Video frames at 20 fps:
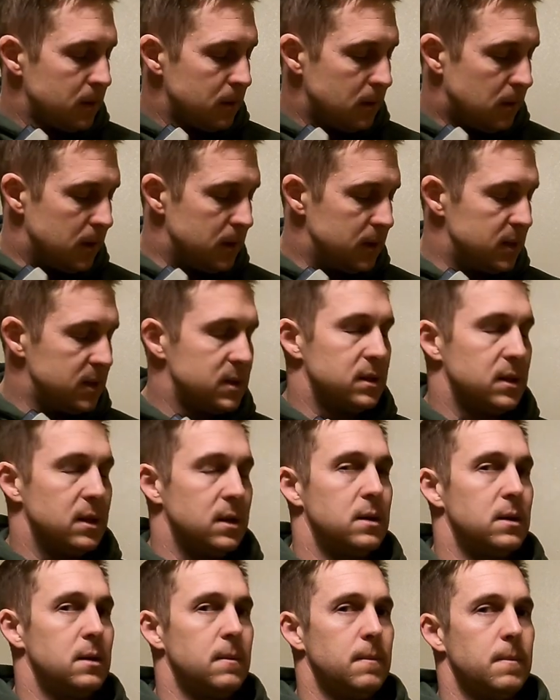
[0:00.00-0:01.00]
on this
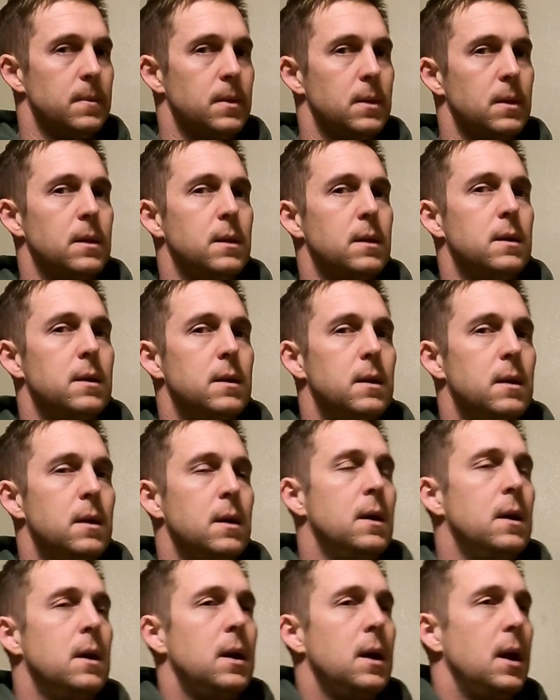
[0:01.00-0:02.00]
thing,
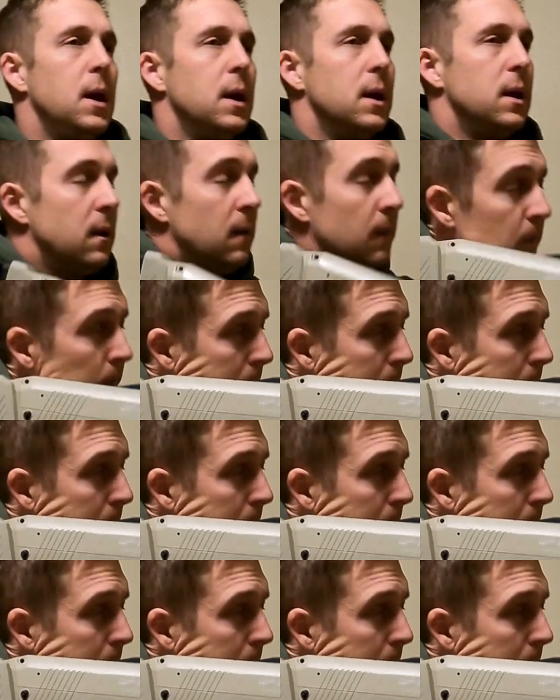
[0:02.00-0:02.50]
and